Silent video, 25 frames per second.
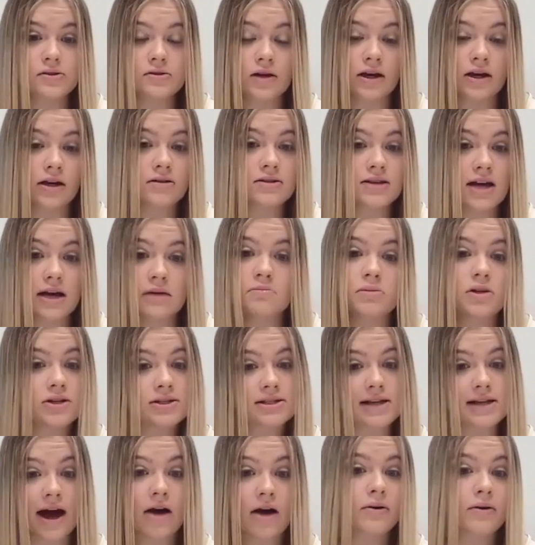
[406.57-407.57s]
like 10 plus
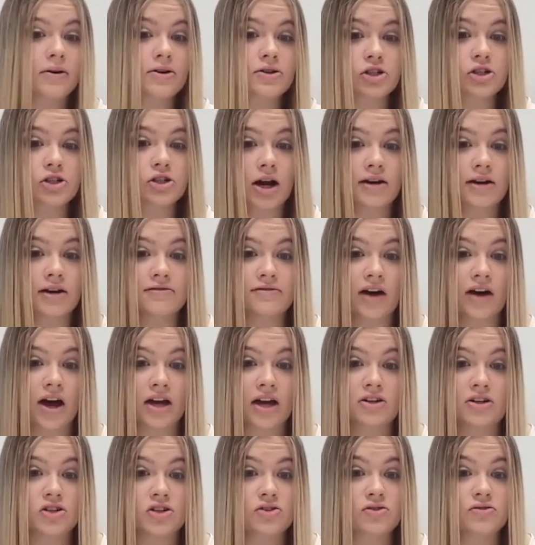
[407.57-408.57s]
hours, trying to
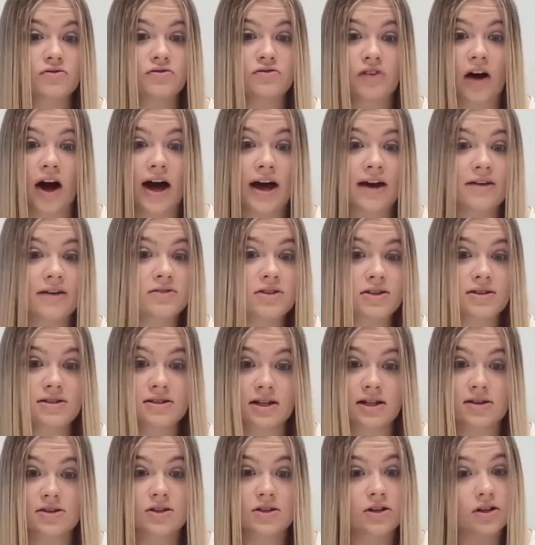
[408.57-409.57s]
find just 5 to
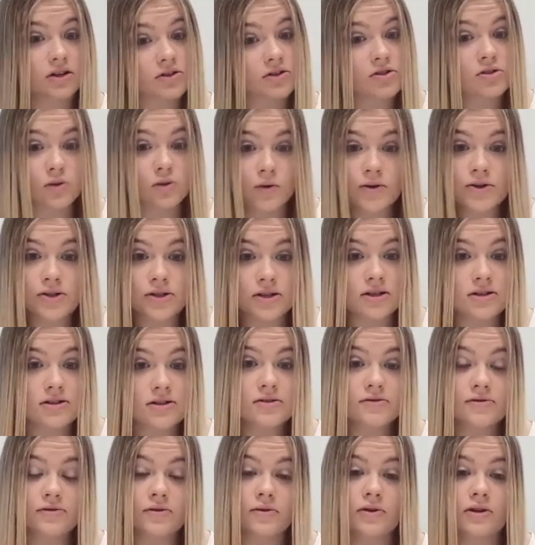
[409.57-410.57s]
6 good sources
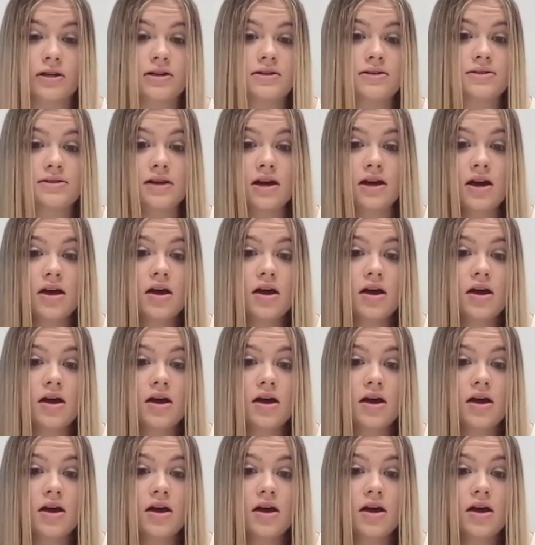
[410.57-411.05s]
for these,